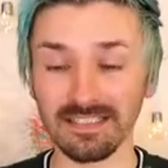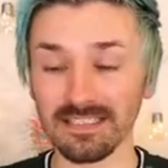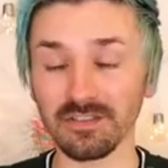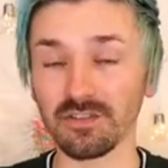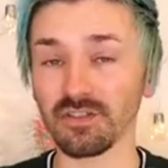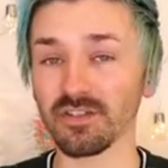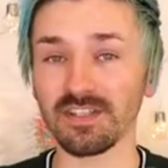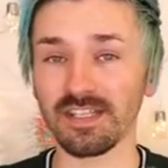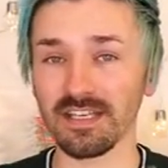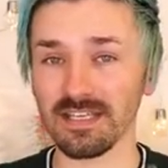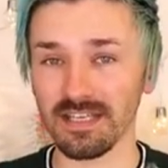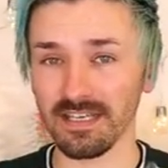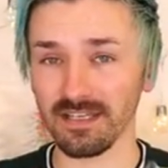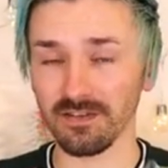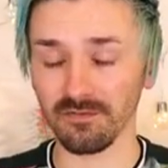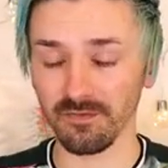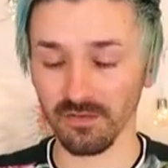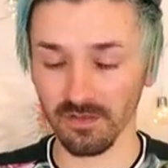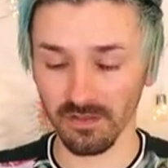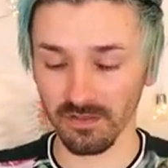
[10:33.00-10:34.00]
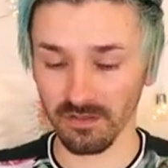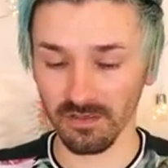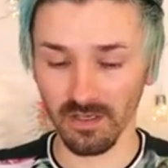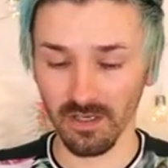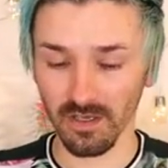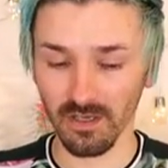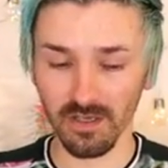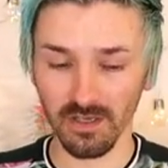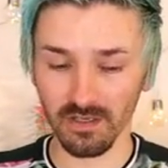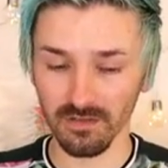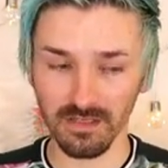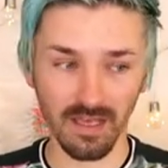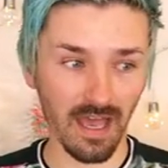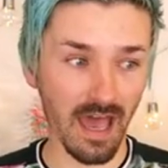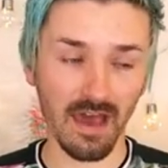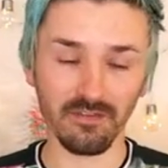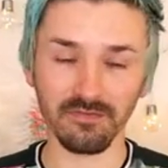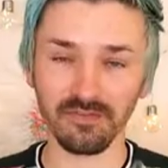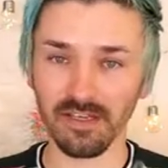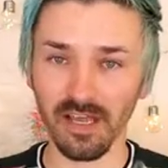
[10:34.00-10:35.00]
I didn't just sit here for
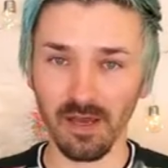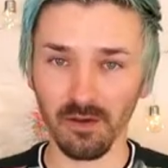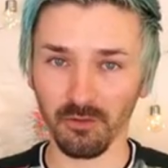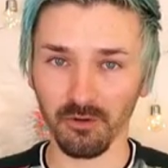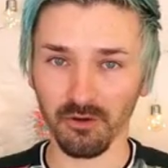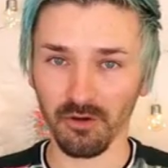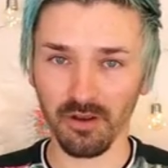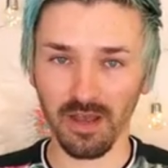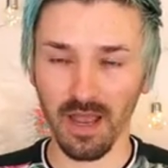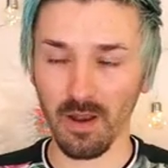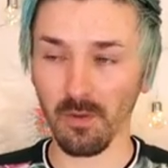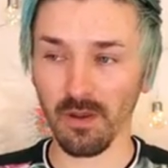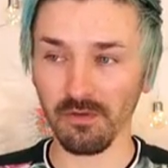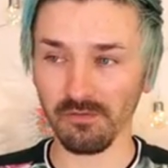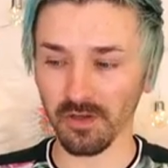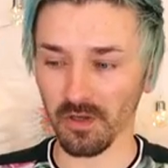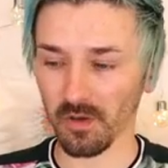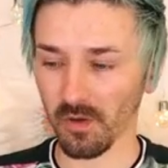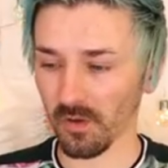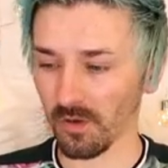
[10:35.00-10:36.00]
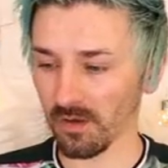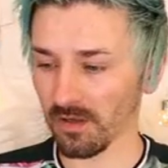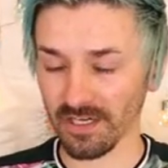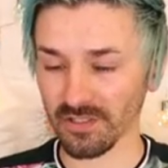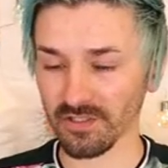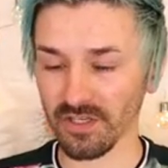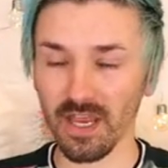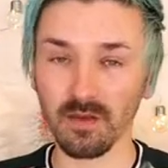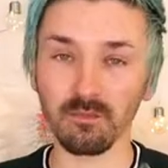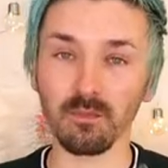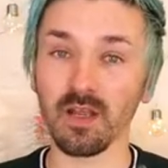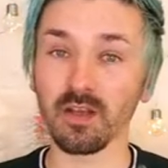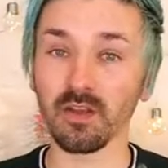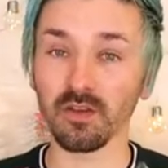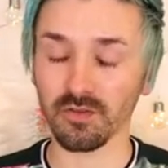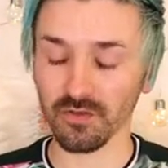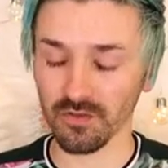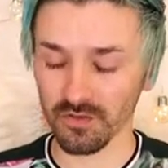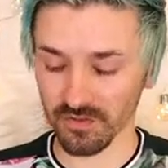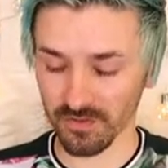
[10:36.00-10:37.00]
half an hour or however long. I actually had my
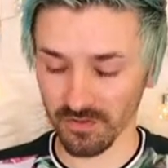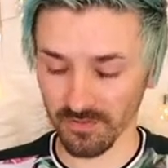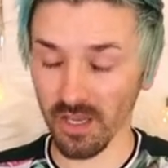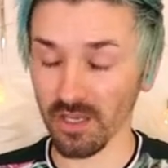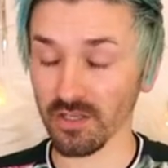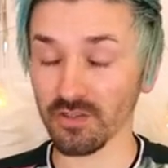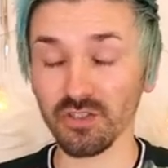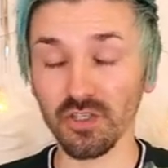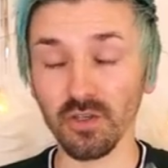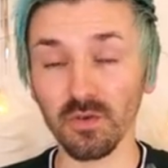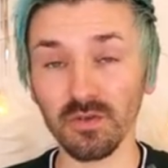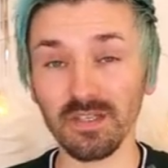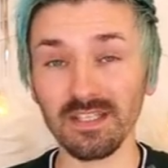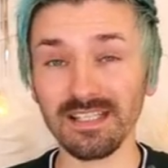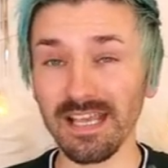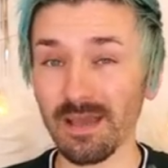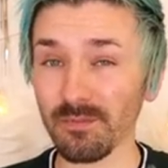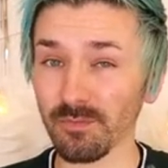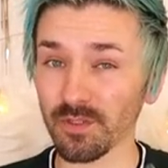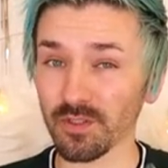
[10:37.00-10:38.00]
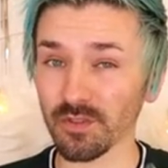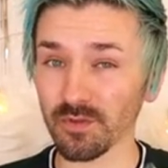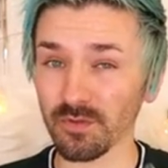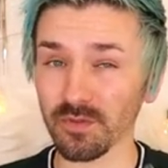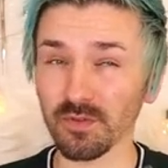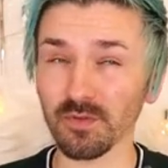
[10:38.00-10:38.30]
lunch, a tuna sandwich,